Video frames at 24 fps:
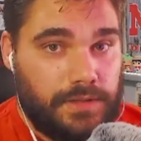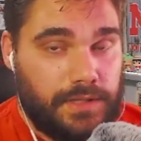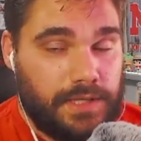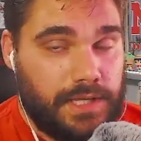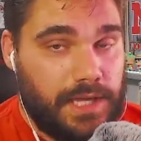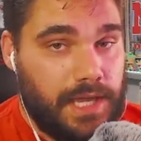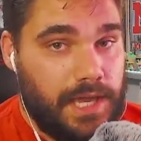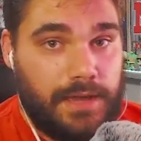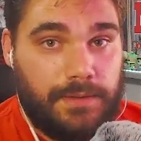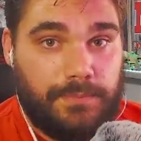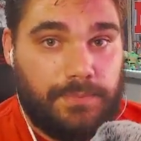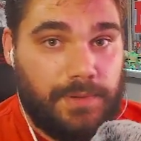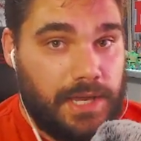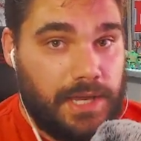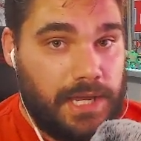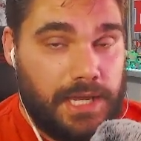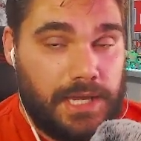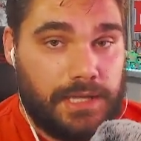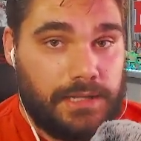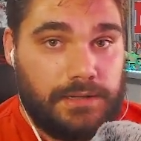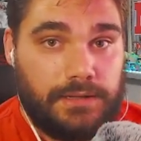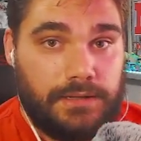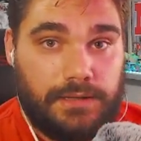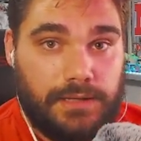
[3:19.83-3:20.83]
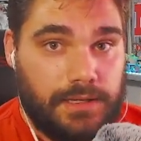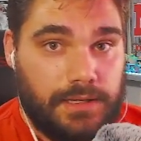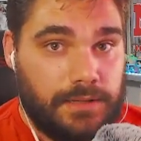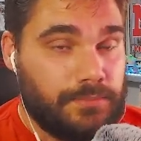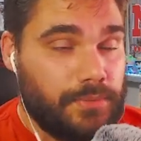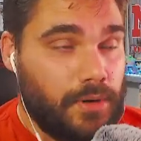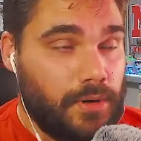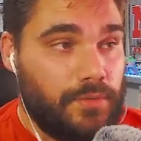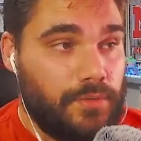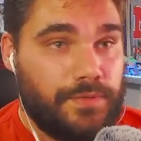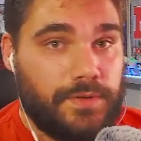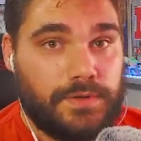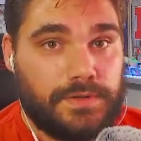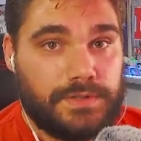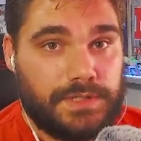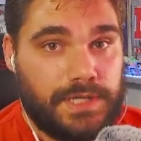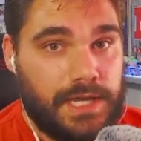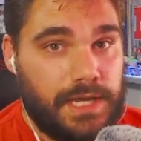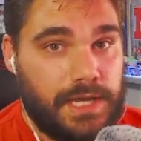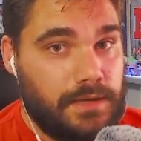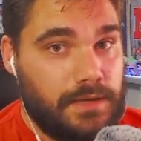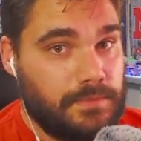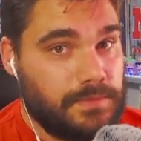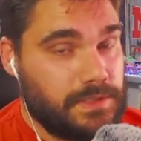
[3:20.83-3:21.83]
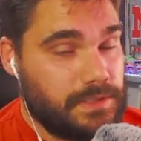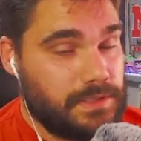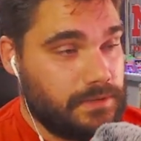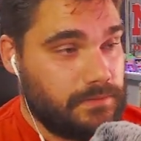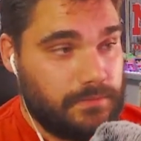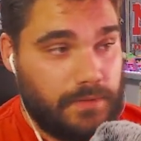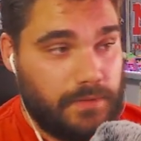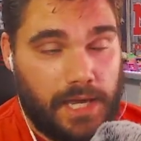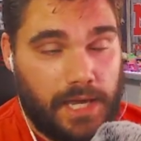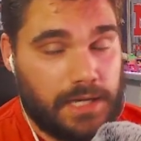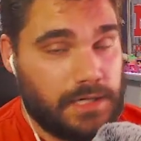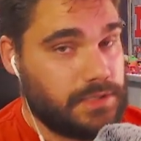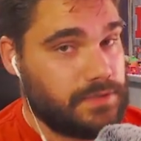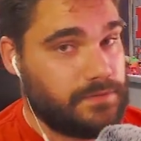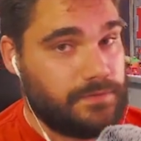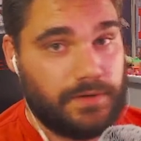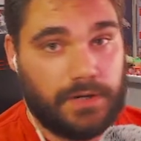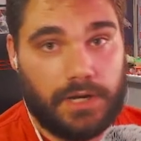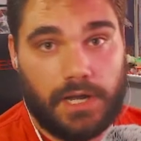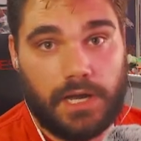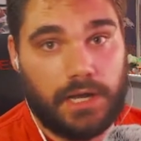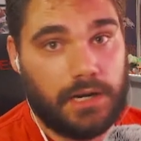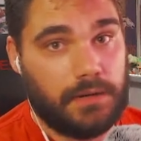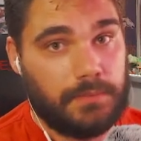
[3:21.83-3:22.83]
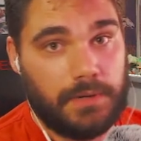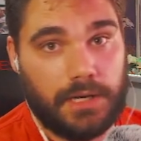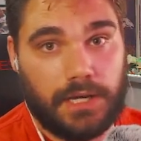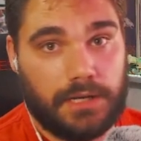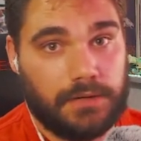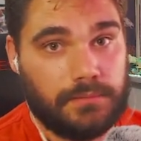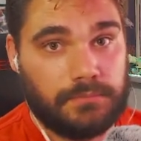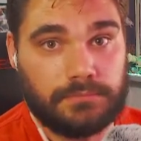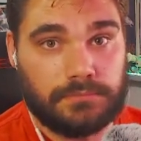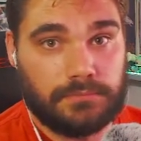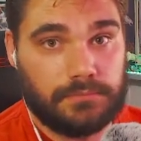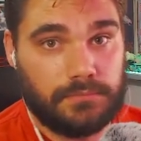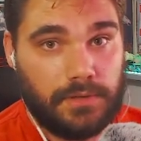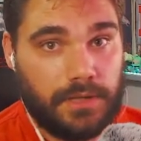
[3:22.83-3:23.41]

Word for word: The campaign in both those games, I just forgot about them.